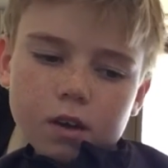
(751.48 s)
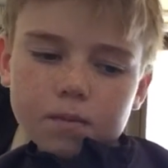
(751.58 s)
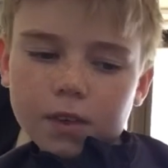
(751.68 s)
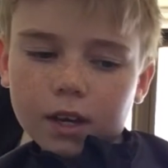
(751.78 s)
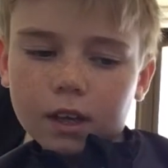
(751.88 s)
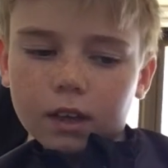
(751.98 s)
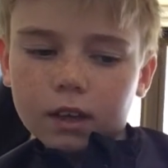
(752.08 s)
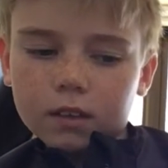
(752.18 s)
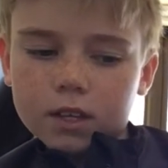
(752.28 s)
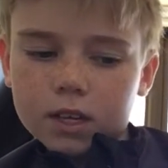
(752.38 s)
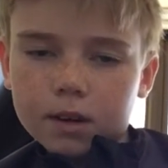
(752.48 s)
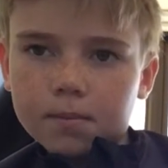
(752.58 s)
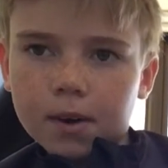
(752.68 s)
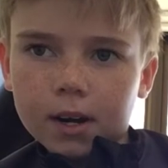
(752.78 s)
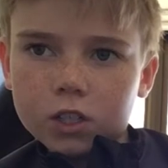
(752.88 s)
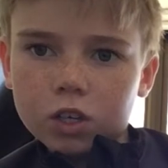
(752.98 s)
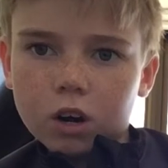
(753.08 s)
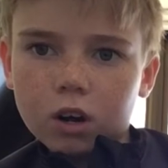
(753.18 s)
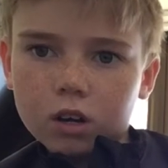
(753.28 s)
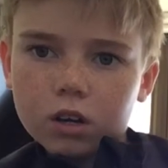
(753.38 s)
that guy gets eaten by a
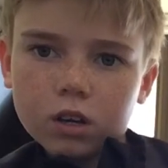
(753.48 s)
shark.